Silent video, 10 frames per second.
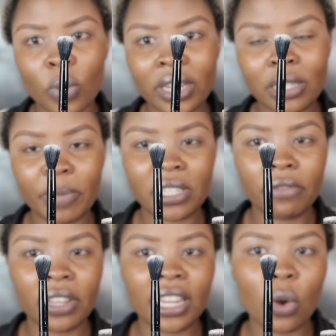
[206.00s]
ones
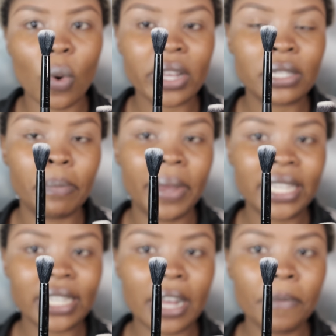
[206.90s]
specifically works
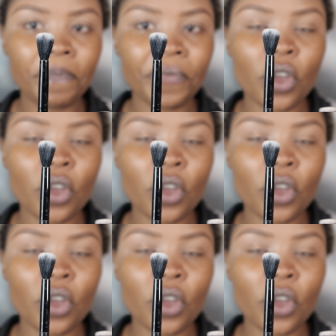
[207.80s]
better